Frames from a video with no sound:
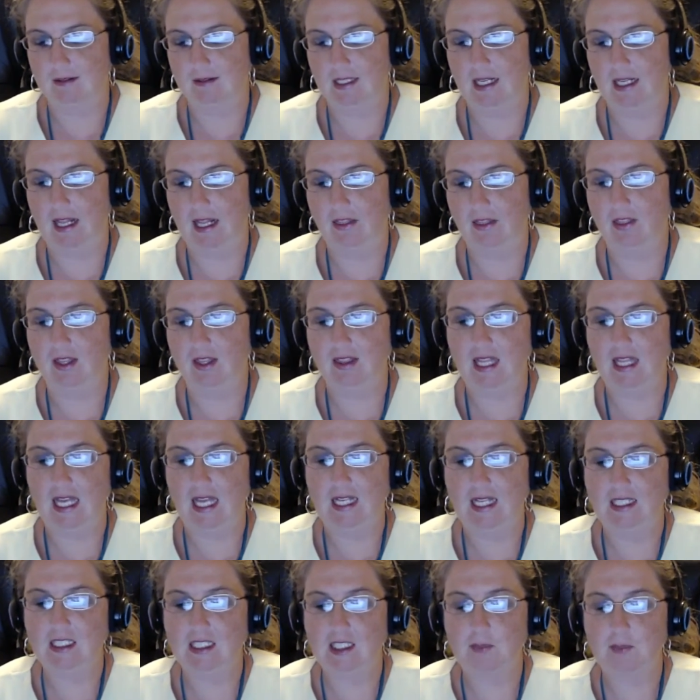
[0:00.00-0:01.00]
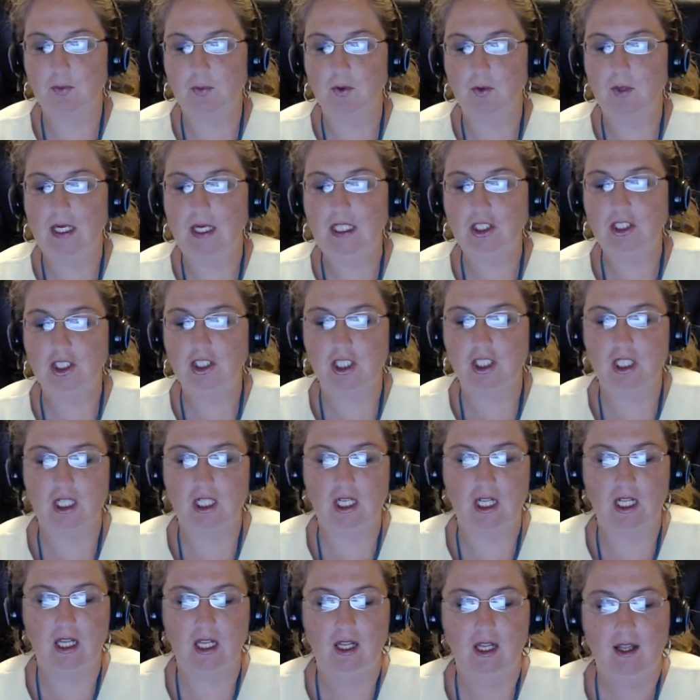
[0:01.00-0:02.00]
And I think that
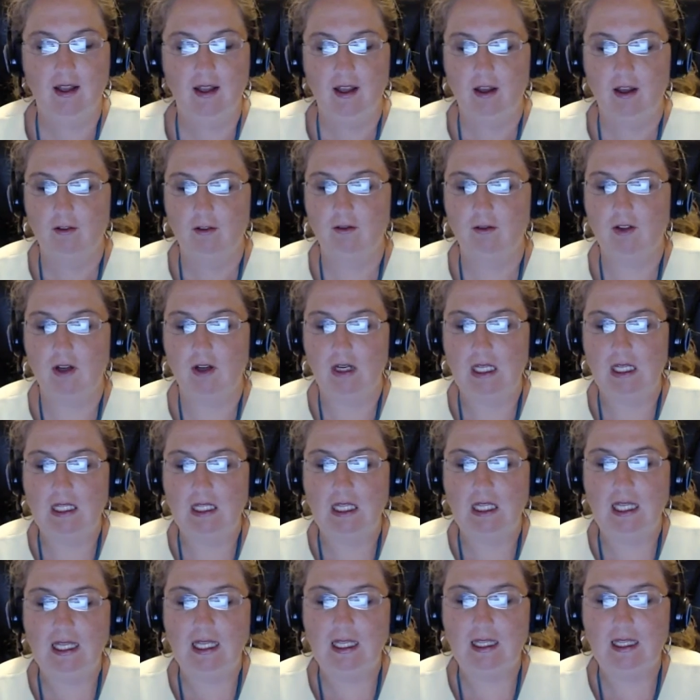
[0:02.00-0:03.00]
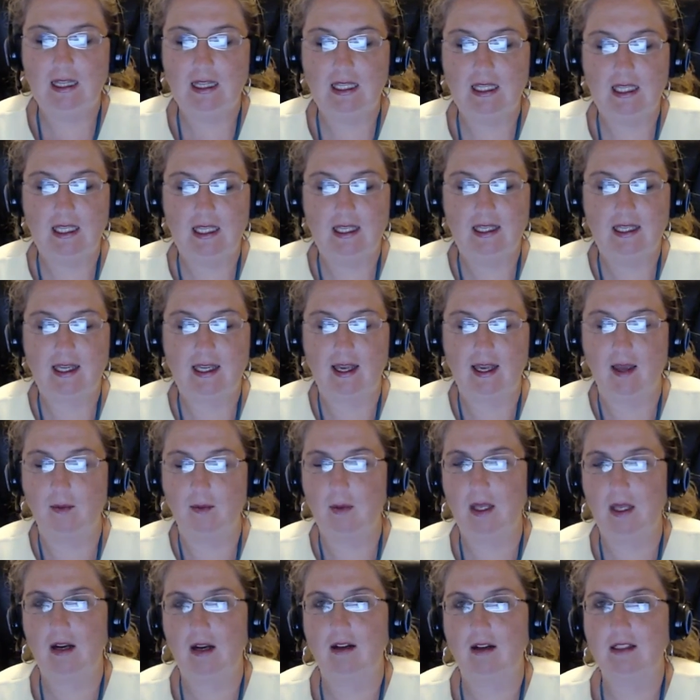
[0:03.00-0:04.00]
inspiration very likely
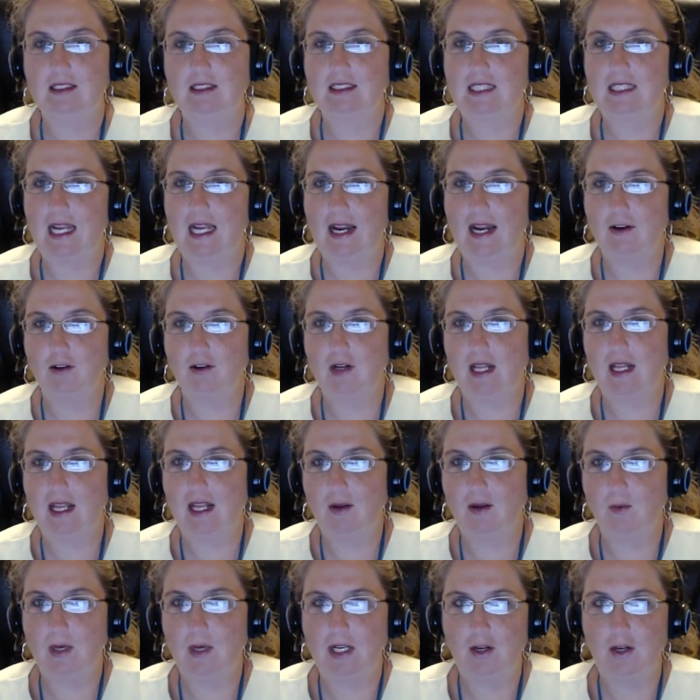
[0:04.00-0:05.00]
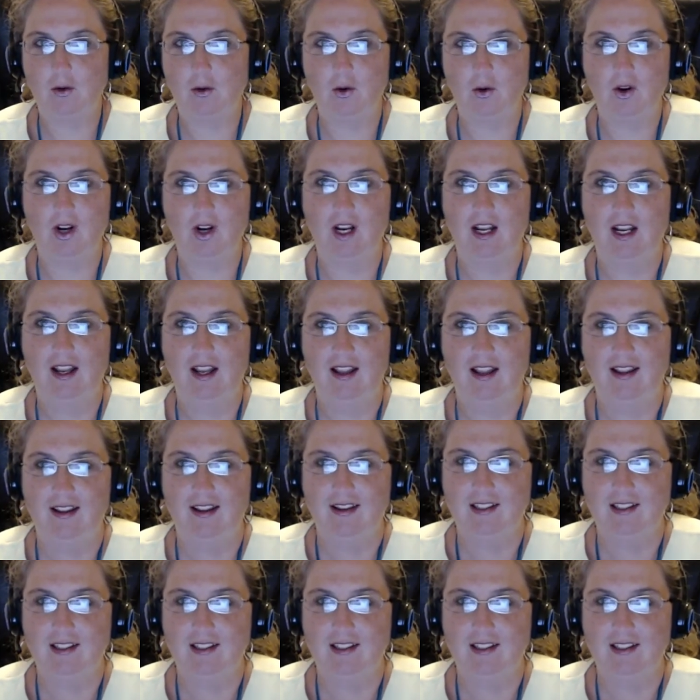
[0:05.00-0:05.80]
came in on Saturday when you were